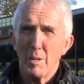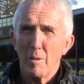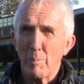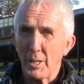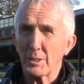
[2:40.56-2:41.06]

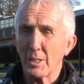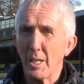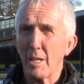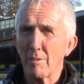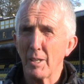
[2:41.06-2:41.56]
personally,
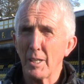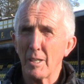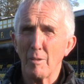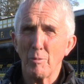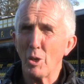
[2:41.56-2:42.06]
I think
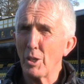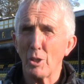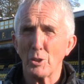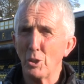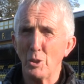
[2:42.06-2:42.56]
I've not had a
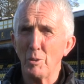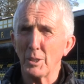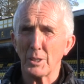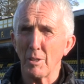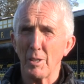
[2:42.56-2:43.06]
lot to do with the
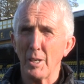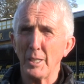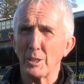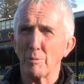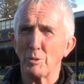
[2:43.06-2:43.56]
Southern
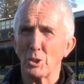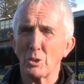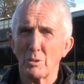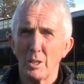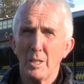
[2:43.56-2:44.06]
Knights. I've just
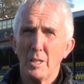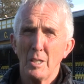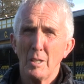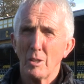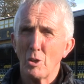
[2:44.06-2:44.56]

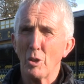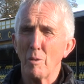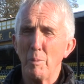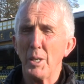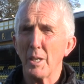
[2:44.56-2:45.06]

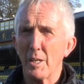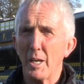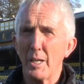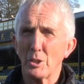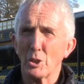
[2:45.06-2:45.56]
Colin Meagan and
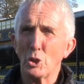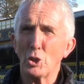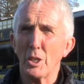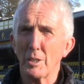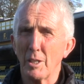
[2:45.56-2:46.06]
I sort of
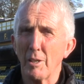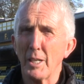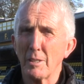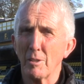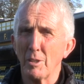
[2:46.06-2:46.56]
share
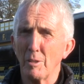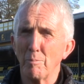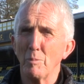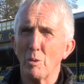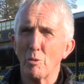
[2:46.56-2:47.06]
director of
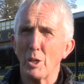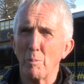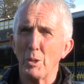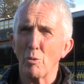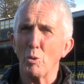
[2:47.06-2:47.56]

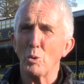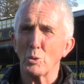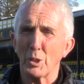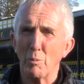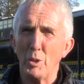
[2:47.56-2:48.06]
rugby
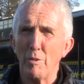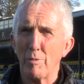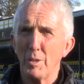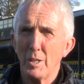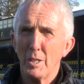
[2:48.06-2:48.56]
roles, and we've
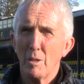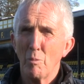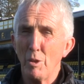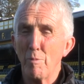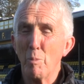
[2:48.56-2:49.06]

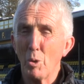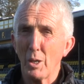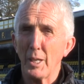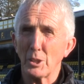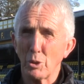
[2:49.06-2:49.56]
we've more or
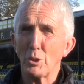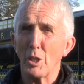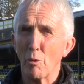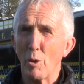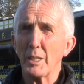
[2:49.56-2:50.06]
less looked at
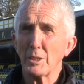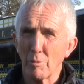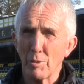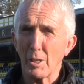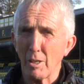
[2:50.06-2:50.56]
the rest
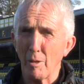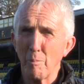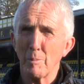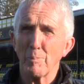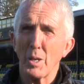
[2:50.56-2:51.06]
of the club
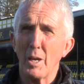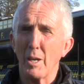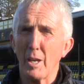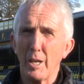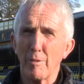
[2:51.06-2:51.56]
and
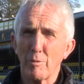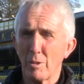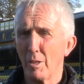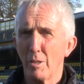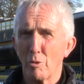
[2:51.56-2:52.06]
left
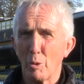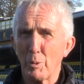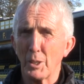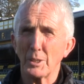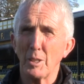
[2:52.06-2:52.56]
Rob
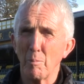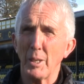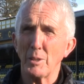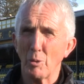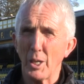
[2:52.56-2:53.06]
Chrystie and
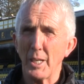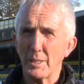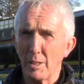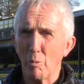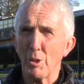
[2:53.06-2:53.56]
Mike
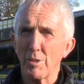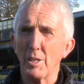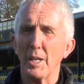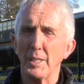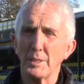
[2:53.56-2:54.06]
Dalgetty with the
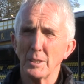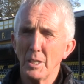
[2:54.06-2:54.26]
Knights.